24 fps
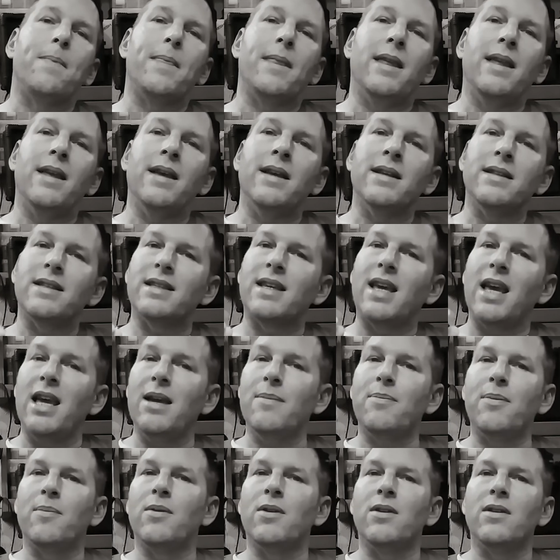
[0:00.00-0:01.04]
it's
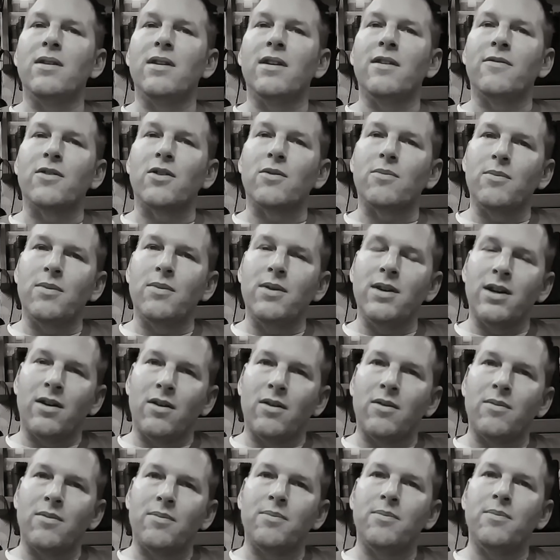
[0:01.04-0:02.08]
capable of, you
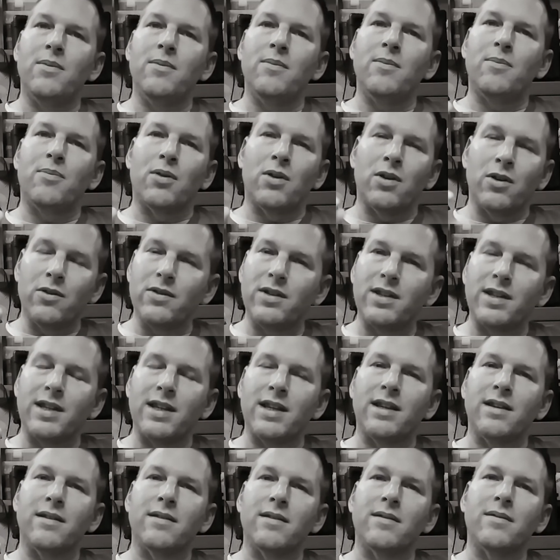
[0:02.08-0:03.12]
know,
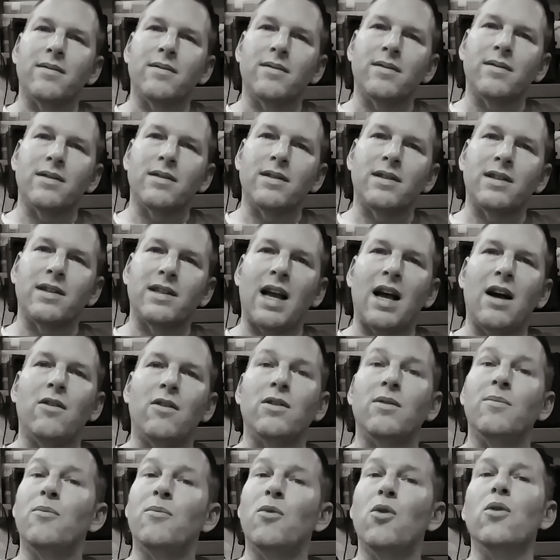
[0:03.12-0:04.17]
producing
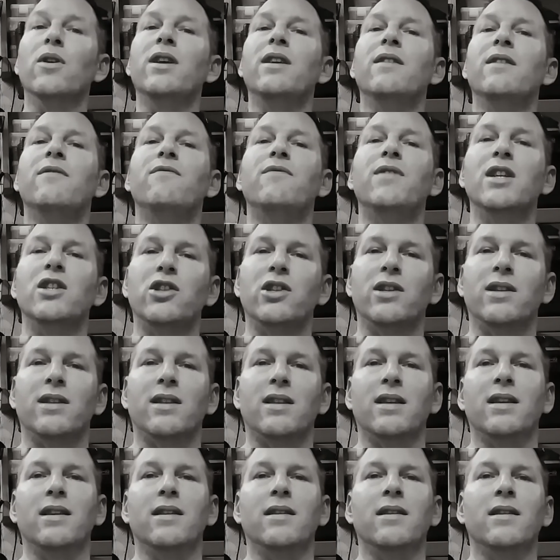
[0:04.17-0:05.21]
sound more
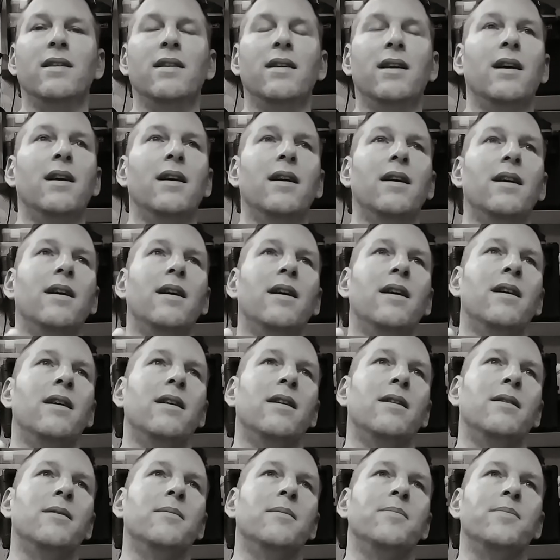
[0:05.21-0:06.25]
efficiently.
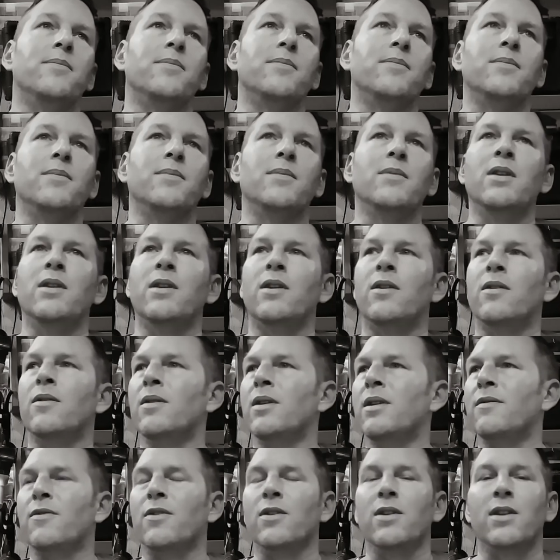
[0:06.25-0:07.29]
You know,
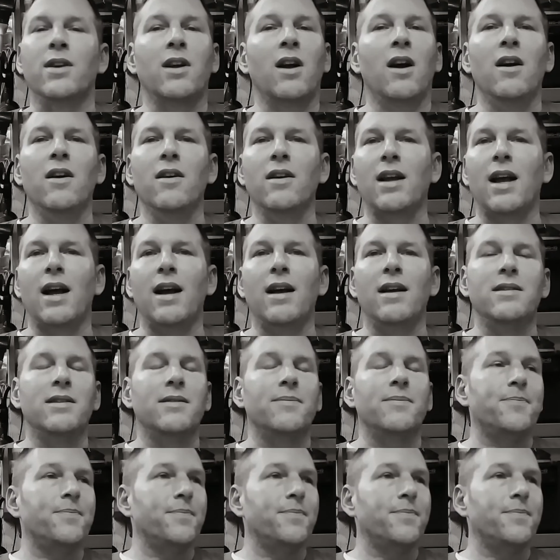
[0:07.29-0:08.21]
and for the car guys,